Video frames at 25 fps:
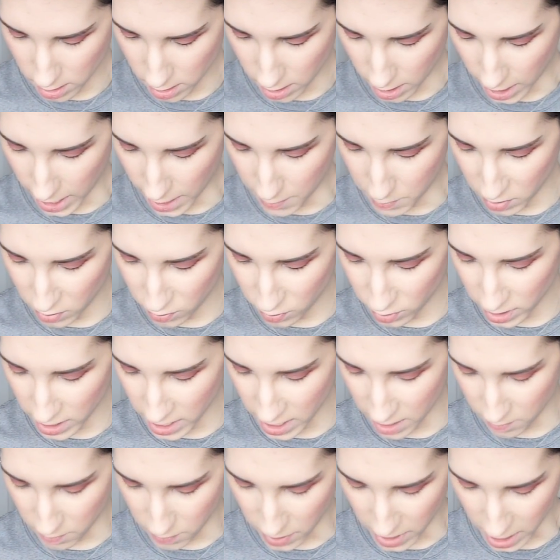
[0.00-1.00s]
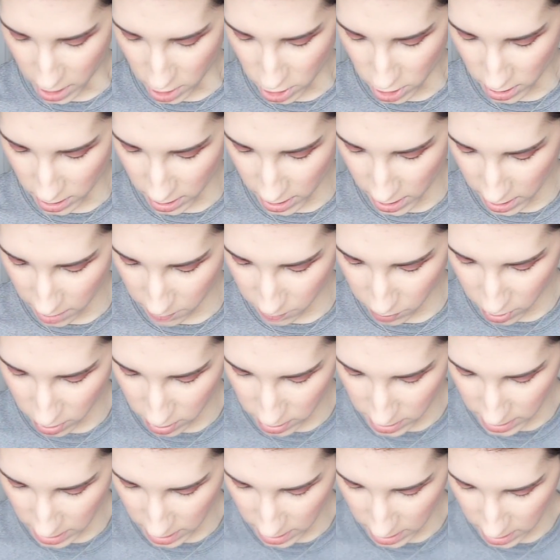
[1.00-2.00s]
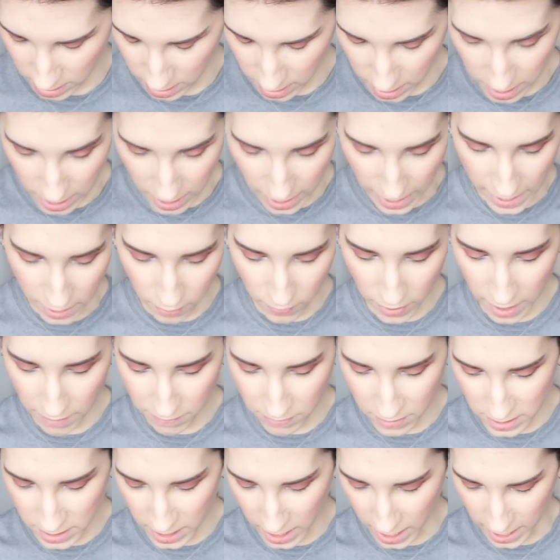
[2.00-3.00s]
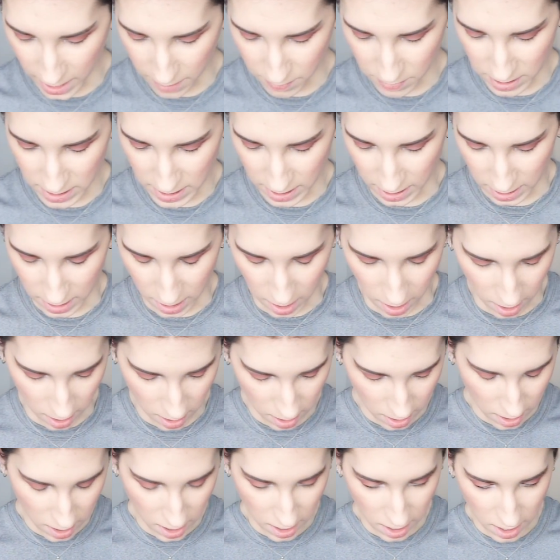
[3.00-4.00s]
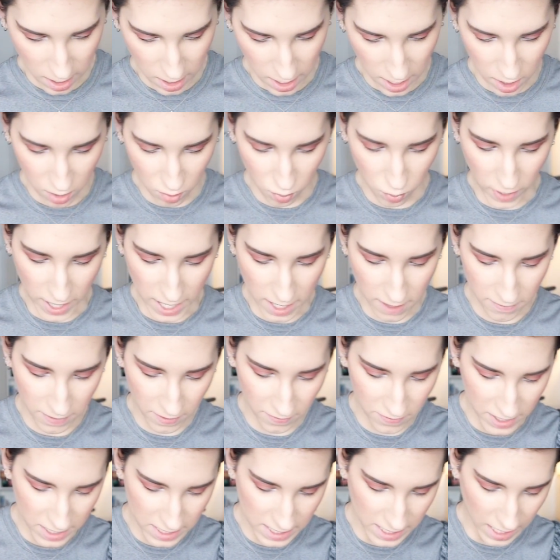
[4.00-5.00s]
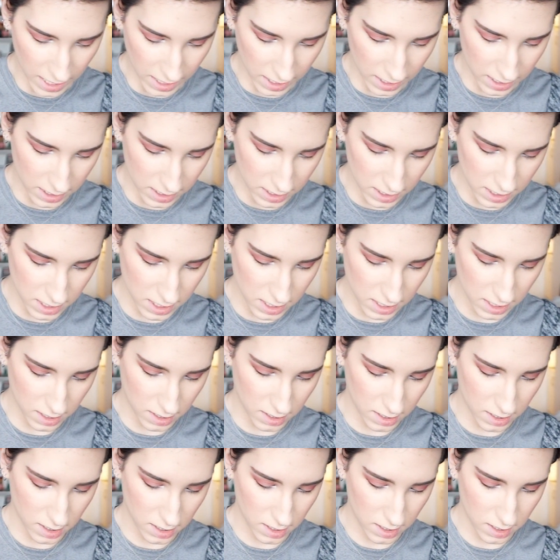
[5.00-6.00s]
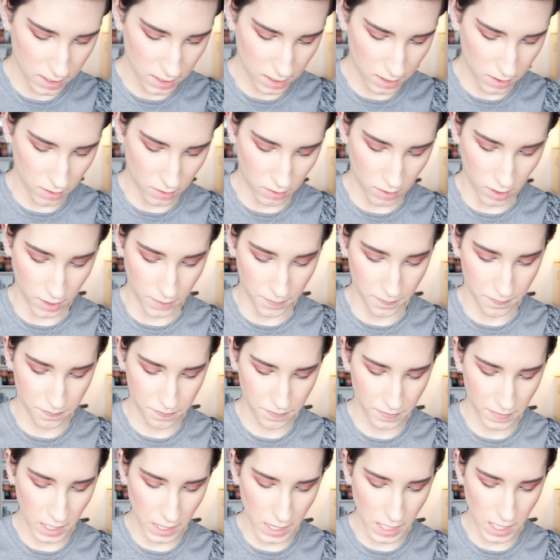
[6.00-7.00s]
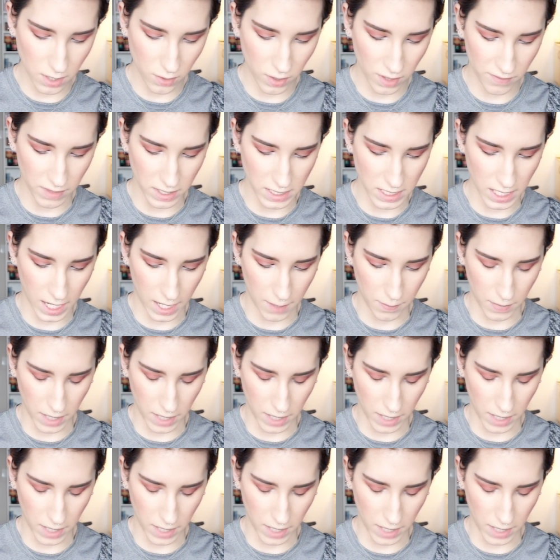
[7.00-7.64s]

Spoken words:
I'm a really impatient kind of person. I don't have the time to sit there and wait 50 seconds. Or not that I don't have the time,